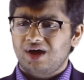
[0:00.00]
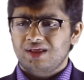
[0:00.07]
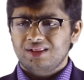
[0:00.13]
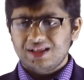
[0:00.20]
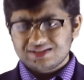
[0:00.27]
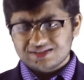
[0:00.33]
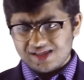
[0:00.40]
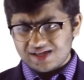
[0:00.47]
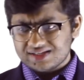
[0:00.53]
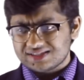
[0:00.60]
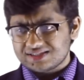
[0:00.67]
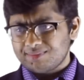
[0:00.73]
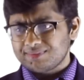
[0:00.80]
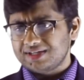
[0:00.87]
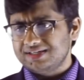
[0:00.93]
Let's look at
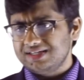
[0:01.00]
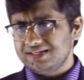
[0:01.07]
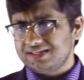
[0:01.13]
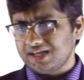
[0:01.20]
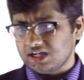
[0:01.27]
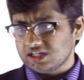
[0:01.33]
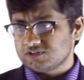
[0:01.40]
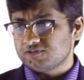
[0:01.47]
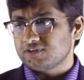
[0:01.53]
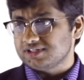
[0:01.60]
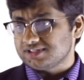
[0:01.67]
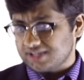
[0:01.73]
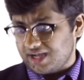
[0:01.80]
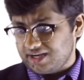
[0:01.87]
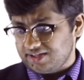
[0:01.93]
some of the details for
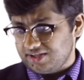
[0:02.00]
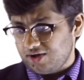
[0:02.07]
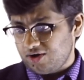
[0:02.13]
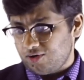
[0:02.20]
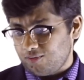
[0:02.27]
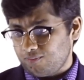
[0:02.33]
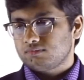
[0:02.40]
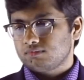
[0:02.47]
this IDO.